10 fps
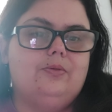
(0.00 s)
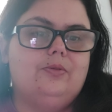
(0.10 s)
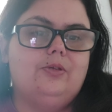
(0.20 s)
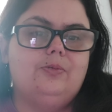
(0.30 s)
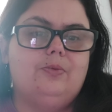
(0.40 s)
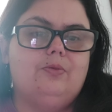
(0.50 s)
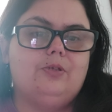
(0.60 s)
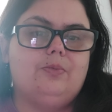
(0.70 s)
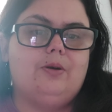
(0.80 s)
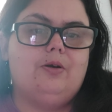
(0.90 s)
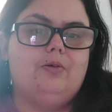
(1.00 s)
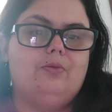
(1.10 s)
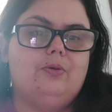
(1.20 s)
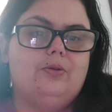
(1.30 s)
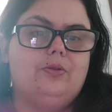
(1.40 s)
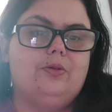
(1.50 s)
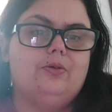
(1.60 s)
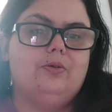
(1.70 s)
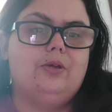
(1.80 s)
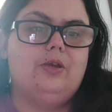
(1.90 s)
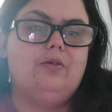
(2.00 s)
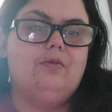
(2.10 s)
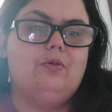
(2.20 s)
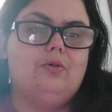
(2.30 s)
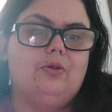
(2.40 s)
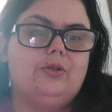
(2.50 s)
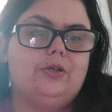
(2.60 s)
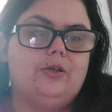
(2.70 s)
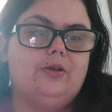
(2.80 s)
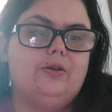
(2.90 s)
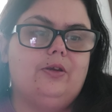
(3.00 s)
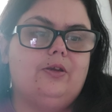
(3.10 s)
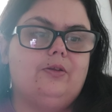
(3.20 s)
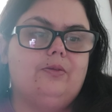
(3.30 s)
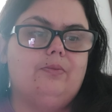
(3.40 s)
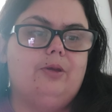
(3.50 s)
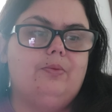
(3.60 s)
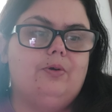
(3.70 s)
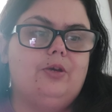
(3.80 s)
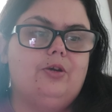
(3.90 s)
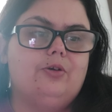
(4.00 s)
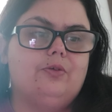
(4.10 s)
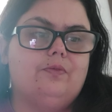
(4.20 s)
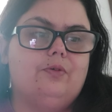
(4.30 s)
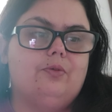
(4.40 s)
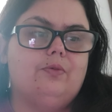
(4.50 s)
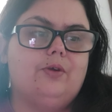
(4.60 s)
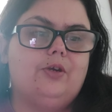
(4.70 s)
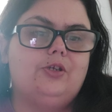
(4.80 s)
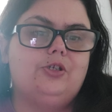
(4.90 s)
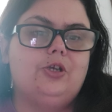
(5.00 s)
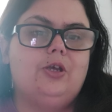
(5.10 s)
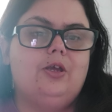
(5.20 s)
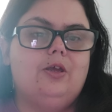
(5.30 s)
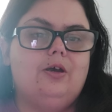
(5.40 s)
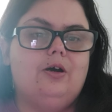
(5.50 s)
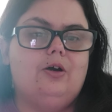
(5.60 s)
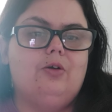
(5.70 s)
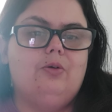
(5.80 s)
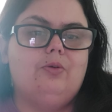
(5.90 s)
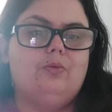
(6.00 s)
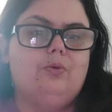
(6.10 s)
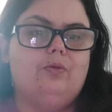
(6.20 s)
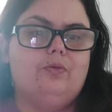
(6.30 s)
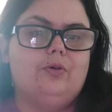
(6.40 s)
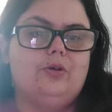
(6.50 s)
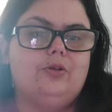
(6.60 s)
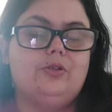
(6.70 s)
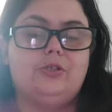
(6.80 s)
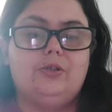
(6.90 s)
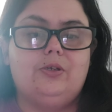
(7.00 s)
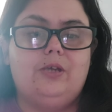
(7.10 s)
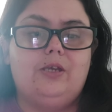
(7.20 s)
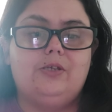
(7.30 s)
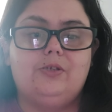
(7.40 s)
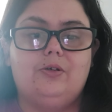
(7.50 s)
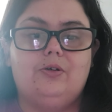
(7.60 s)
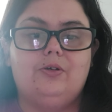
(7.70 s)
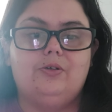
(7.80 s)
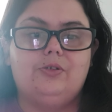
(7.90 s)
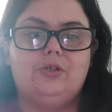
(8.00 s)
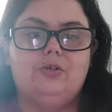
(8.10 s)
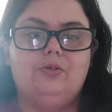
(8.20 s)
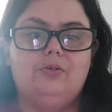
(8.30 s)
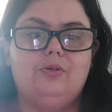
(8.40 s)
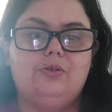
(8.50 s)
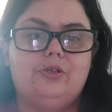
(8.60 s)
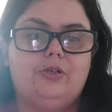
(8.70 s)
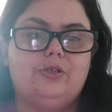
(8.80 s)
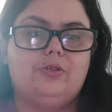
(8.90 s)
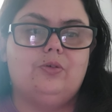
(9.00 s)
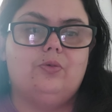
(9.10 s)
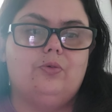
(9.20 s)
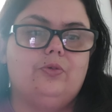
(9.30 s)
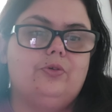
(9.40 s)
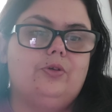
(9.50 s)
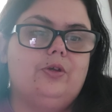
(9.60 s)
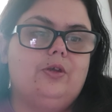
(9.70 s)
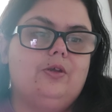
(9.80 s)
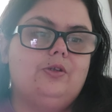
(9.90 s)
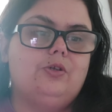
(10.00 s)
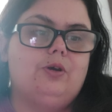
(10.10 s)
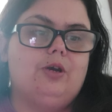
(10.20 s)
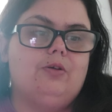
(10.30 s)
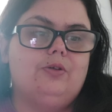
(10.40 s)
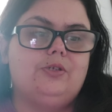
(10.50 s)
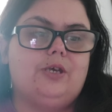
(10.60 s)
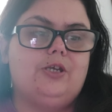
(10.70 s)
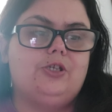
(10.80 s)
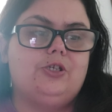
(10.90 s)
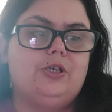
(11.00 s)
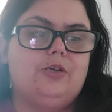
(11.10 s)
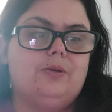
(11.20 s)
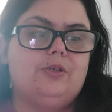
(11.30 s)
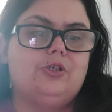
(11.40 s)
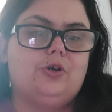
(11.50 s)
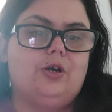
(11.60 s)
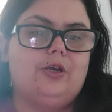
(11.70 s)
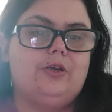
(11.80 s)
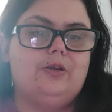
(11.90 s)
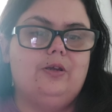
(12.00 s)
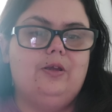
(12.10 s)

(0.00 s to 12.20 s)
This book was about with the King of Gorland dead and people eager to, for revenge. Otto and Wulfric, the king's son, turned their sights north to Gorland's ancient enemy, Strachan.